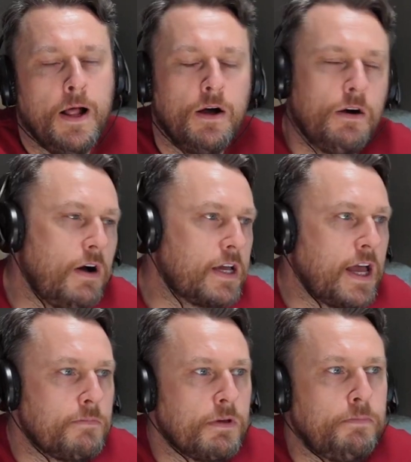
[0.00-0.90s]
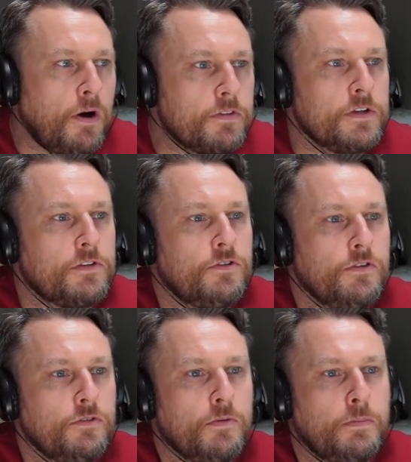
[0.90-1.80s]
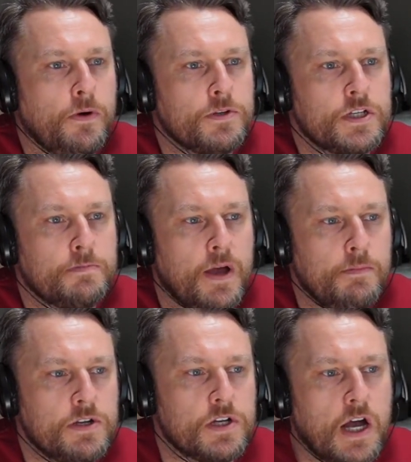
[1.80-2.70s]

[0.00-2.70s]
oh, I can't be bothered to process my images.